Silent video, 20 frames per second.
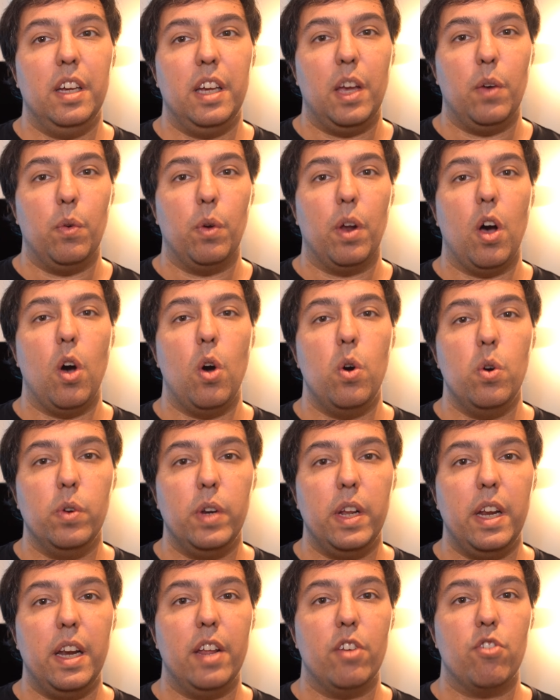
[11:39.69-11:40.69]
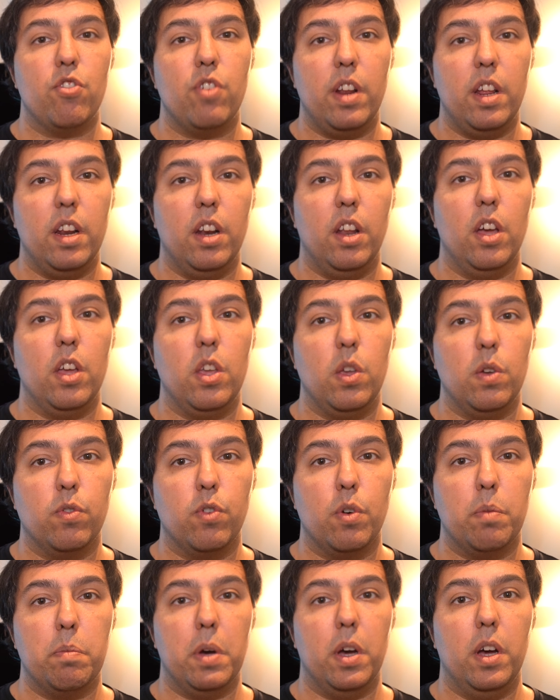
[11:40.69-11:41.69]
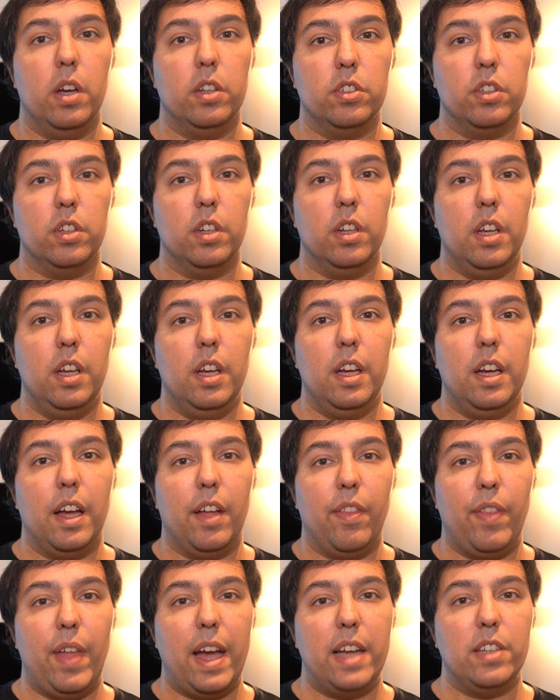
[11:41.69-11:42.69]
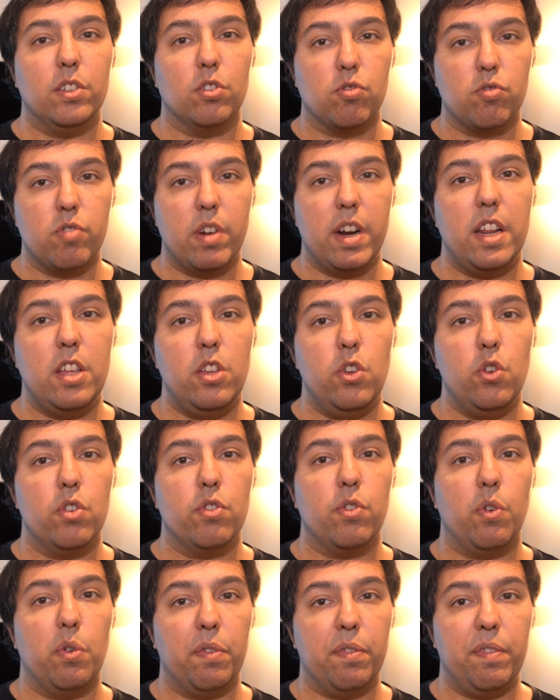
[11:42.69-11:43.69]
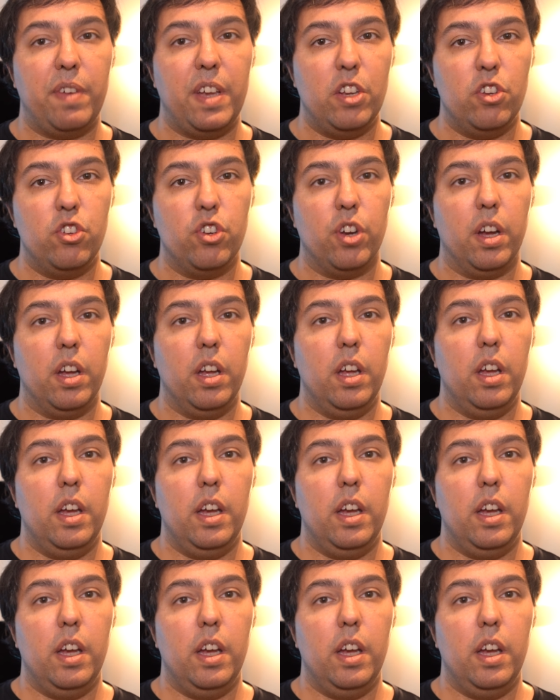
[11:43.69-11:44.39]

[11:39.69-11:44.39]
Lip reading: It will only literally alert you for a person. And that is a really useful feature.